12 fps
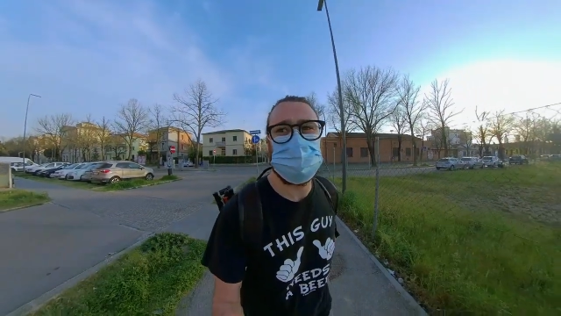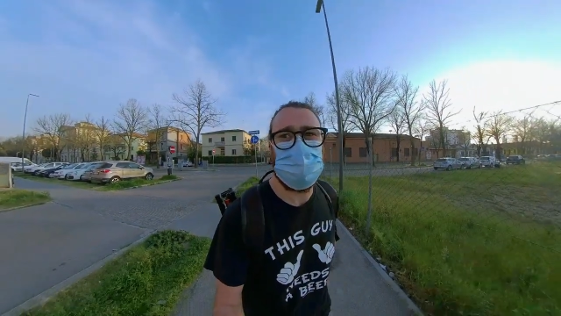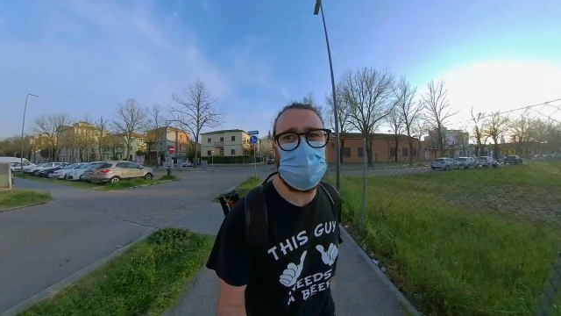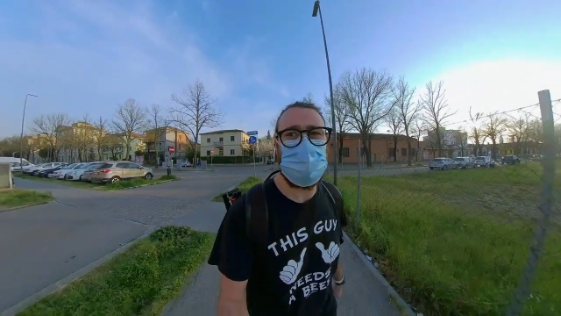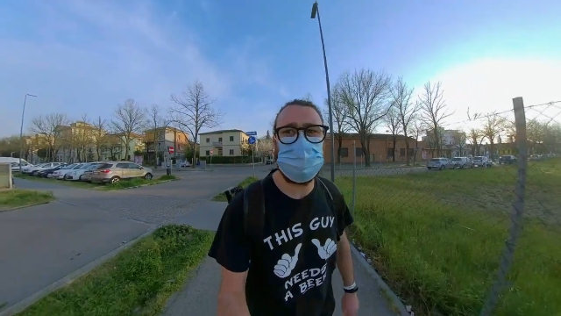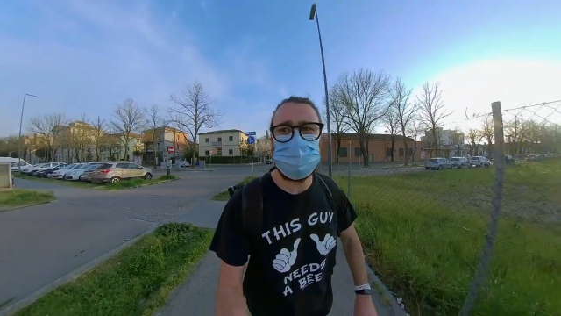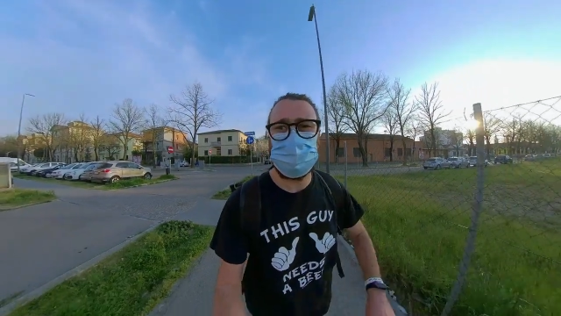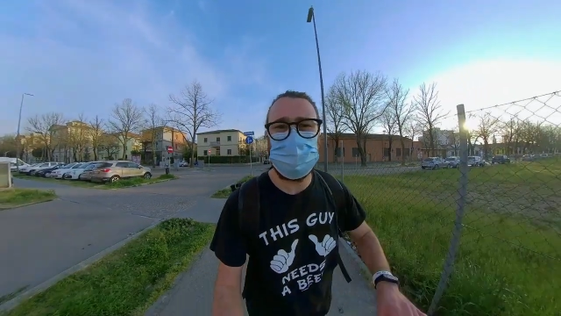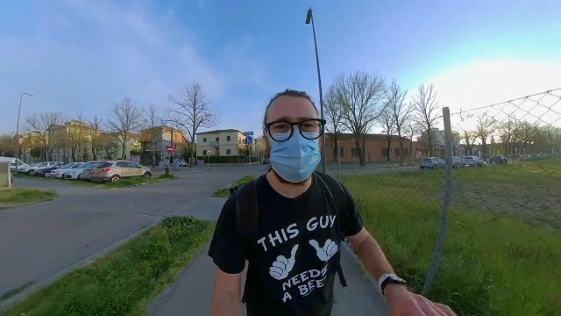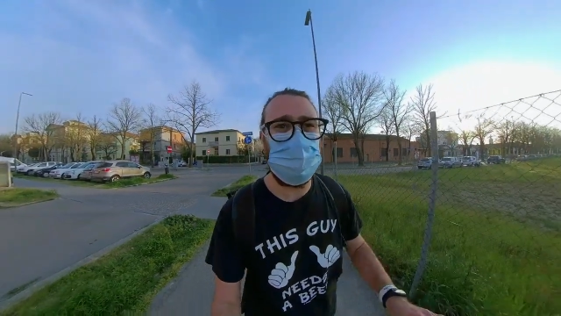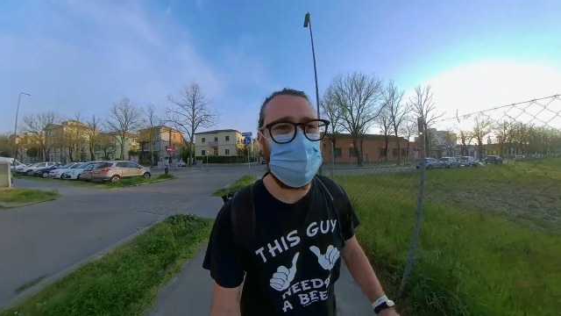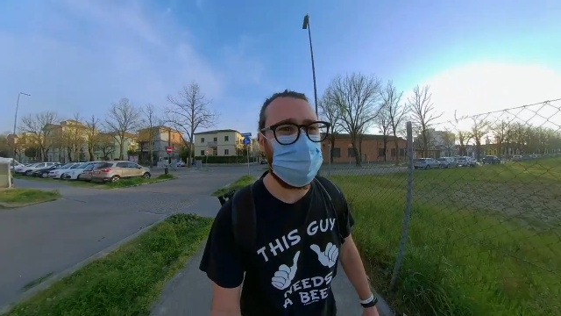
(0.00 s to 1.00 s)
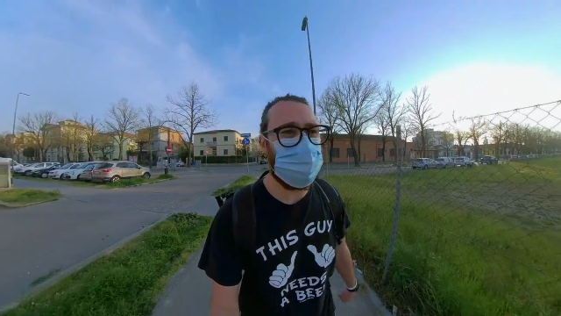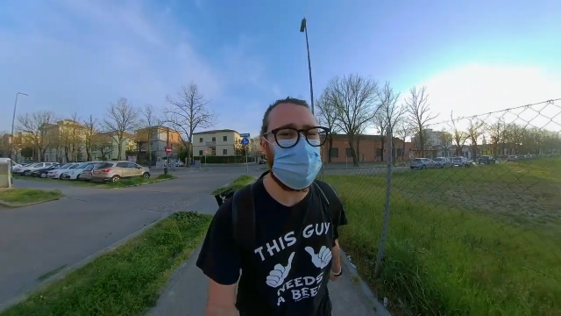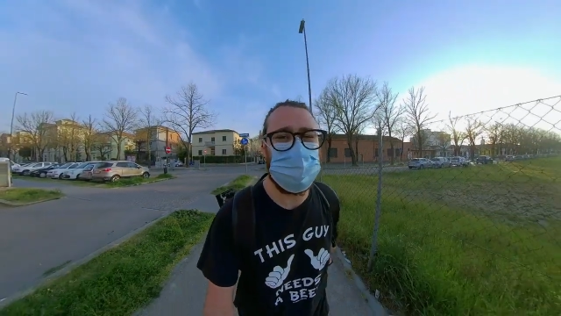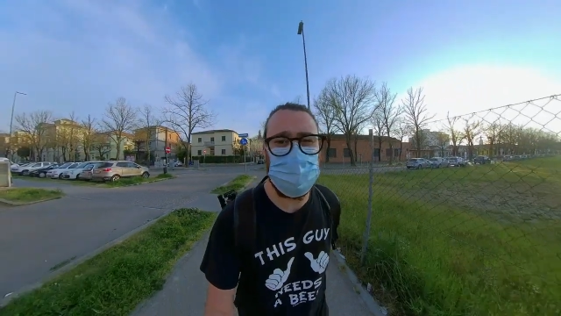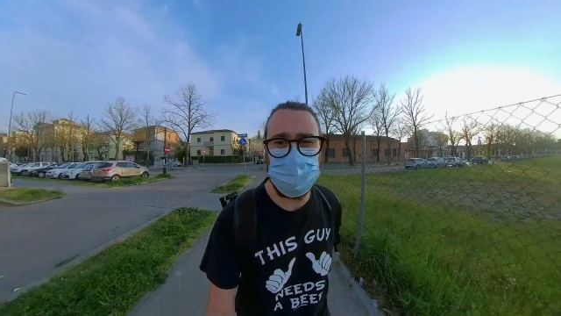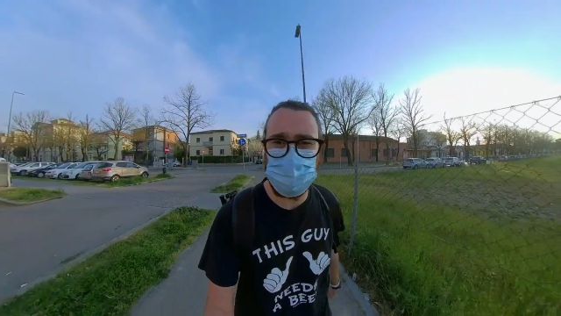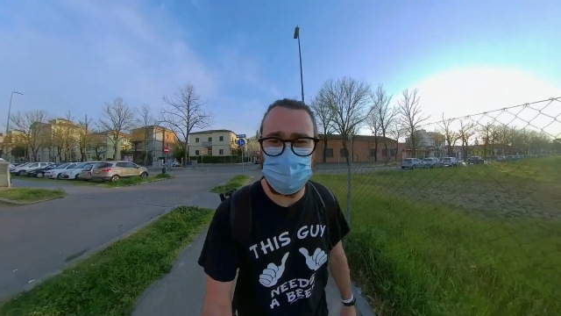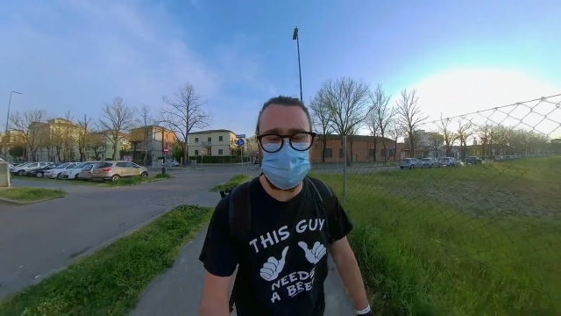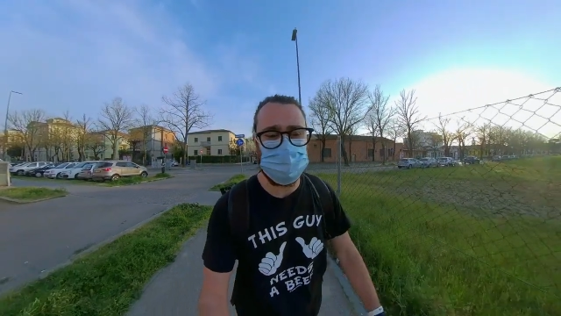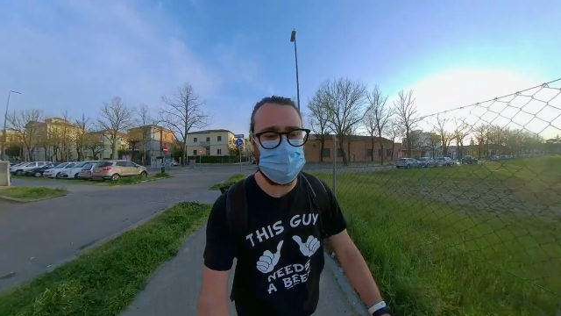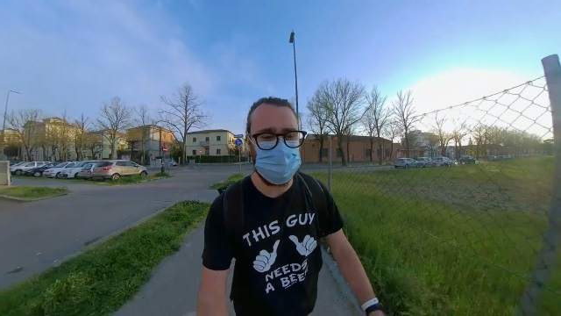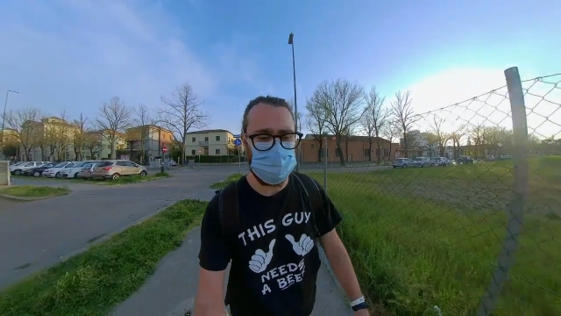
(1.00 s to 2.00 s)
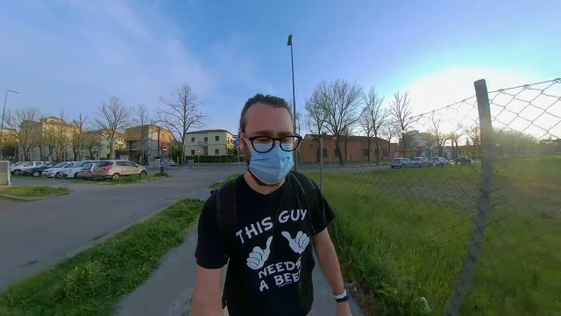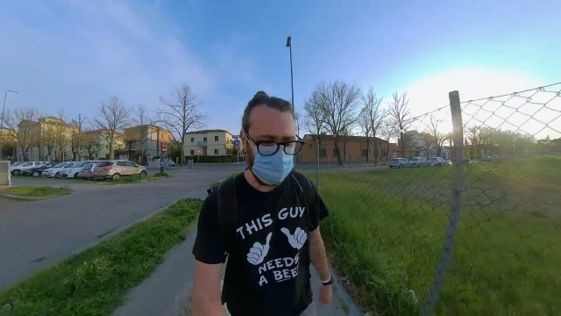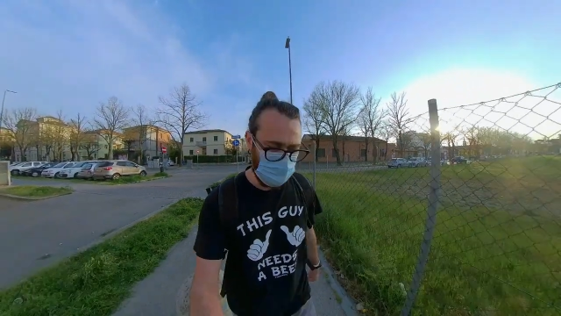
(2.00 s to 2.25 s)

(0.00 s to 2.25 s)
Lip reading: I have 3 different locations